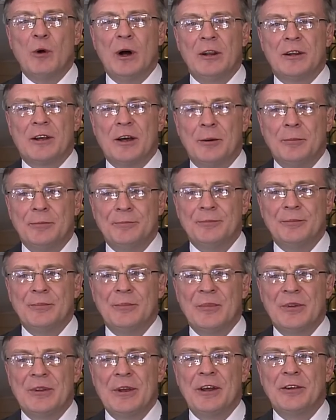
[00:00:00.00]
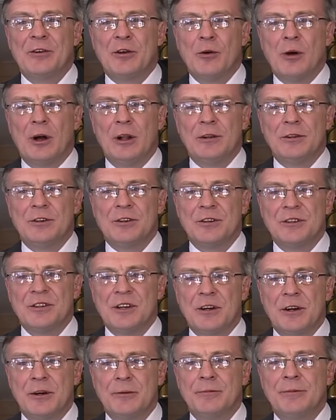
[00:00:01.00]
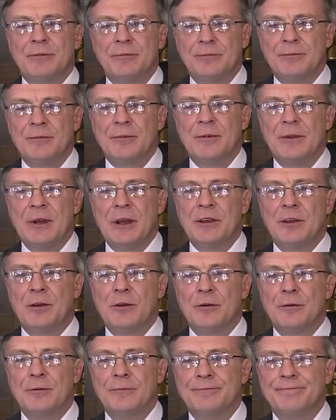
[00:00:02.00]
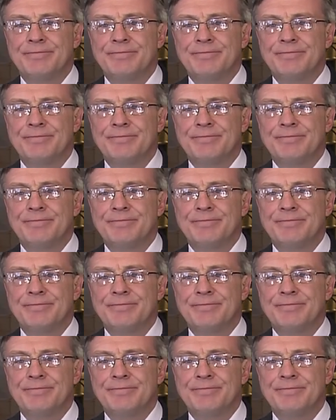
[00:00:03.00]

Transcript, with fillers: welcome. Thank you, Al Jazeera. Thank you.